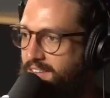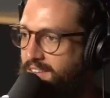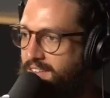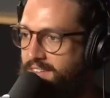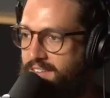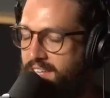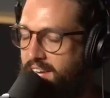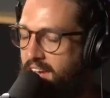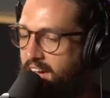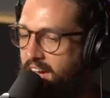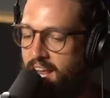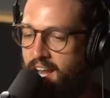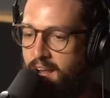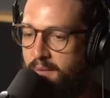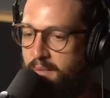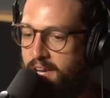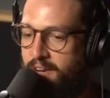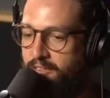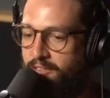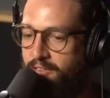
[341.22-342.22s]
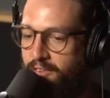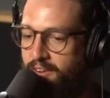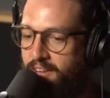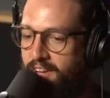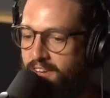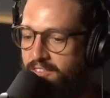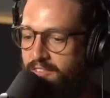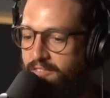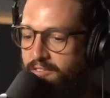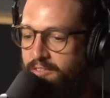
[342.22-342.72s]
Yeah, and I mean
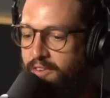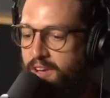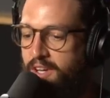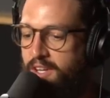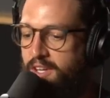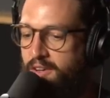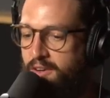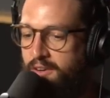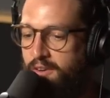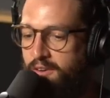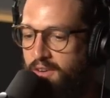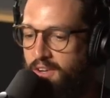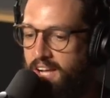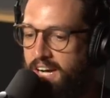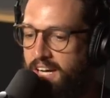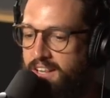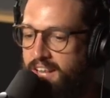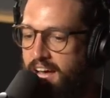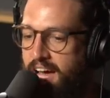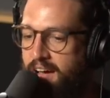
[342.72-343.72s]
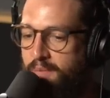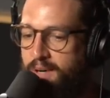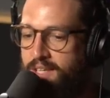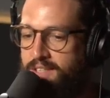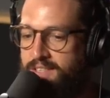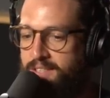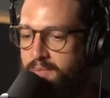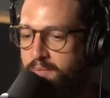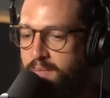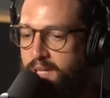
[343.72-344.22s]
for you, like that
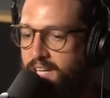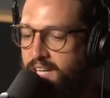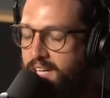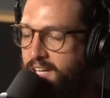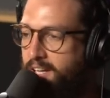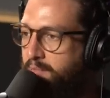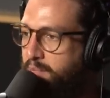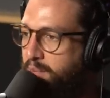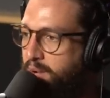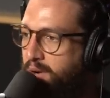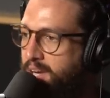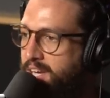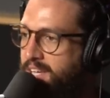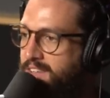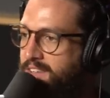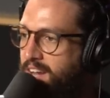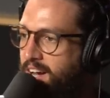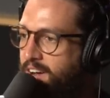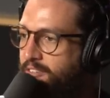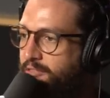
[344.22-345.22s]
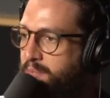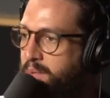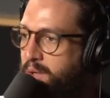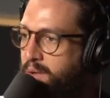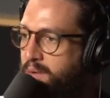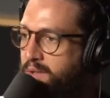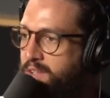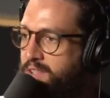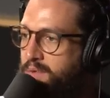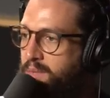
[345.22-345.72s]
must have been a pretty tough
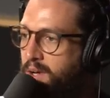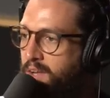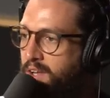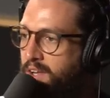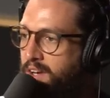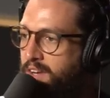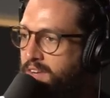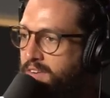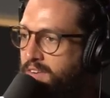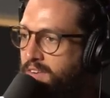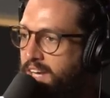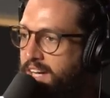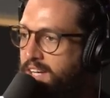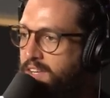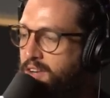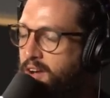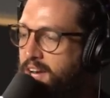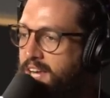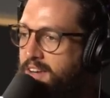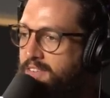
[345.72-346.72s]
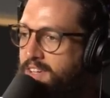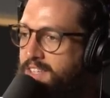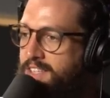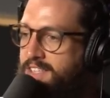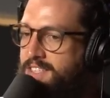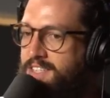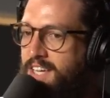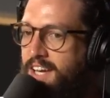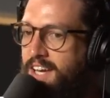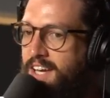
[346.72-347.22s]
pill to swallow. Like not even
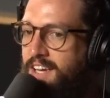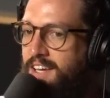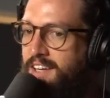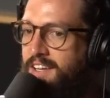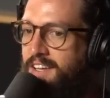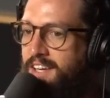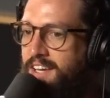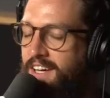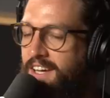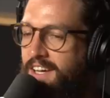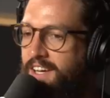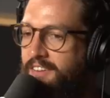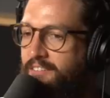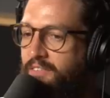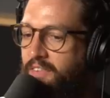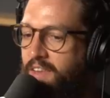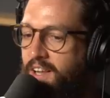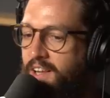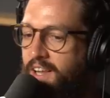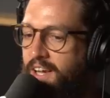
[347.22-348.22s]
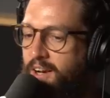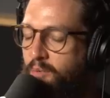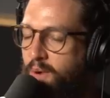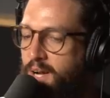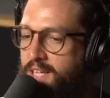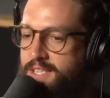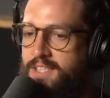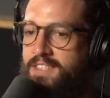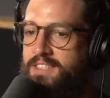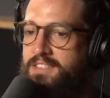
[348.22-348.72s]
seeing. Like
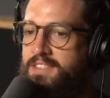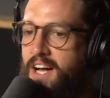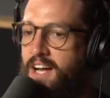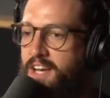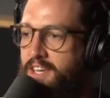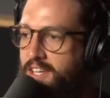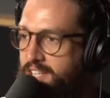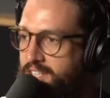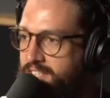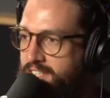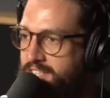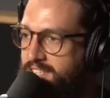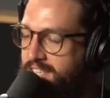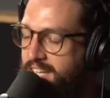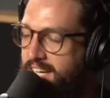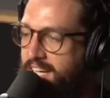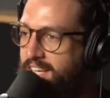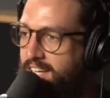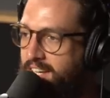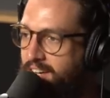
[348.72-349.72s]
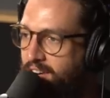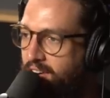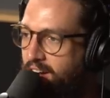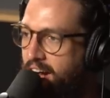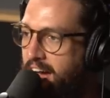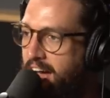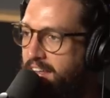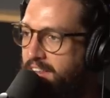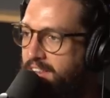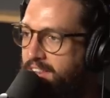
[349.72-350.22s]
once it's done, you're just seeing the
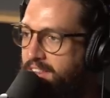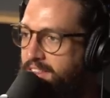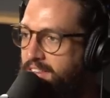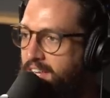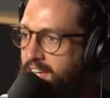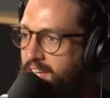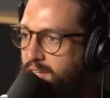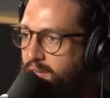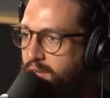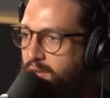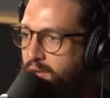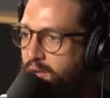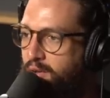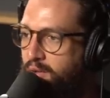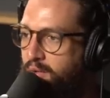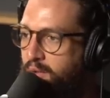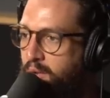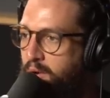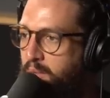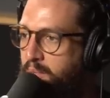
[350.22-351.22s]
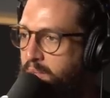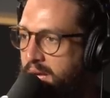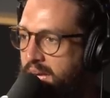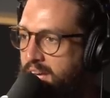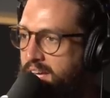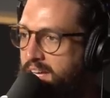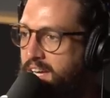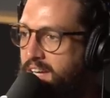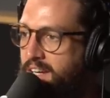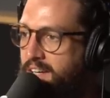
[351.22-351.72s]
guy that you were
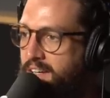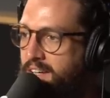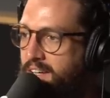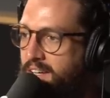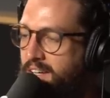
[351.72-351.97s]
beating